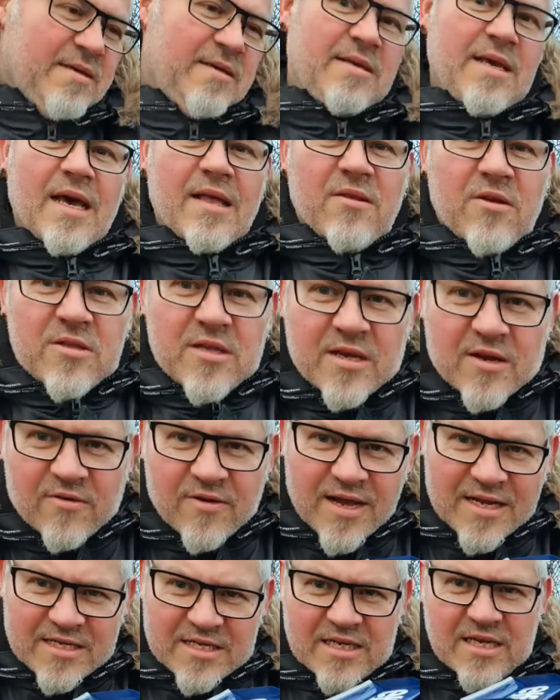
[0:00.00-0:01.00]
not a
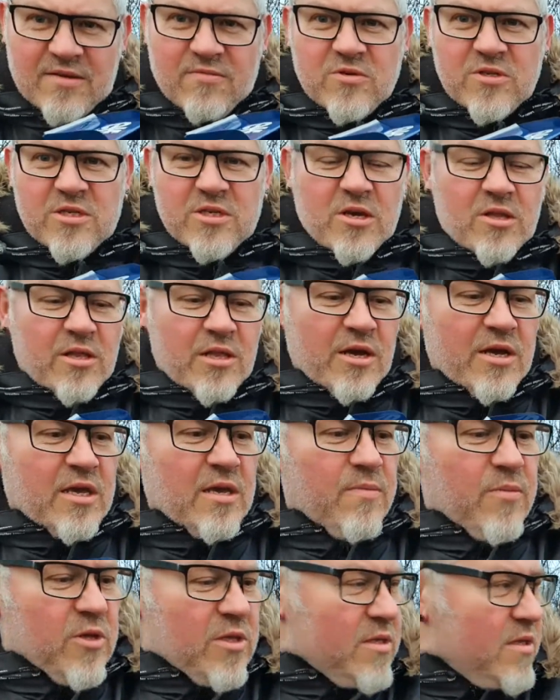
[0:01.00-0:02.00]
crash, he was unlucky,
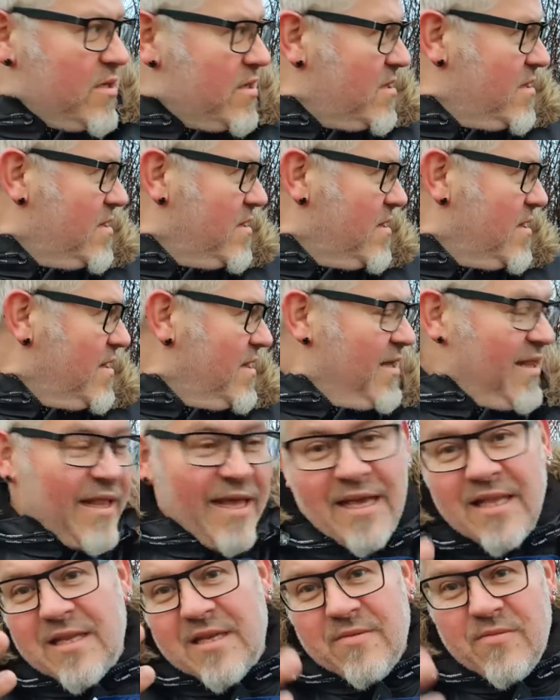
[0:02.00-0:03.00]
but
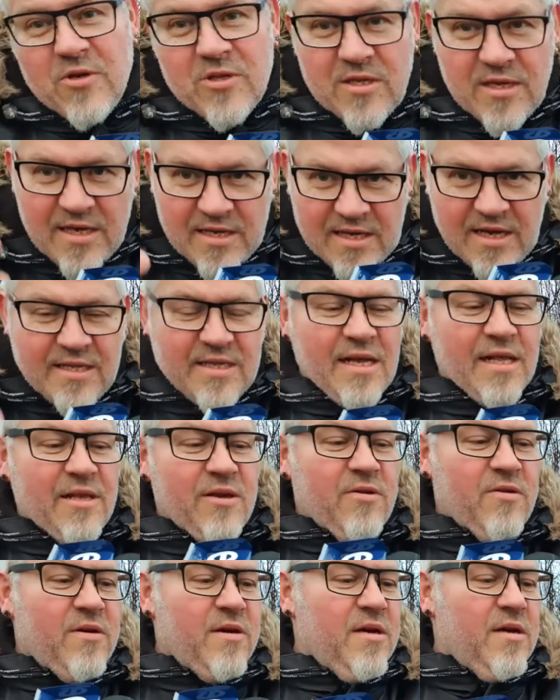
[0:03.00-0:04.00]
later, but I'll tell you.